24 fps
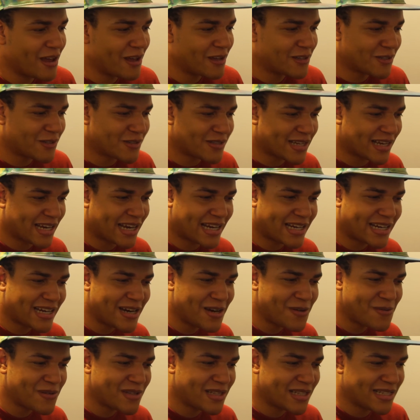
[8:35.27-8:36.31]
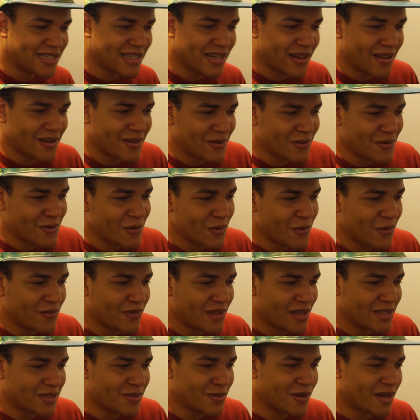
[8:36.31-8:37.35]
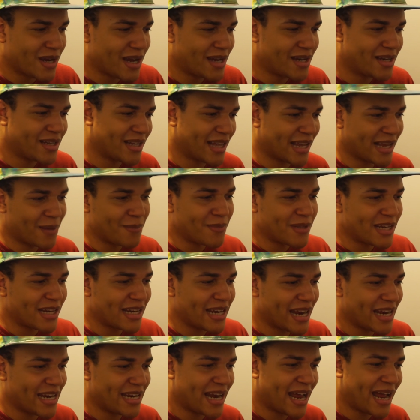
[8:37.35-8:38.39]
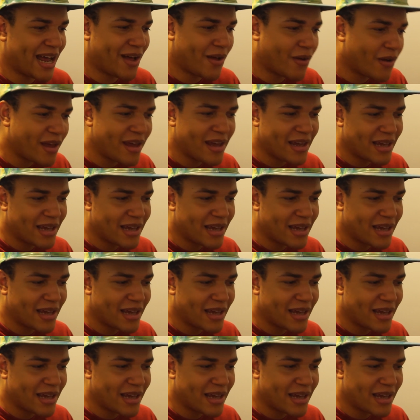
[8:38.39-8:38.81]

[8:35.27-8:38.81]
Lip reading: So it's like, I can't really tell. I don't know if that's Wakanda. Like, I'm looking at it now.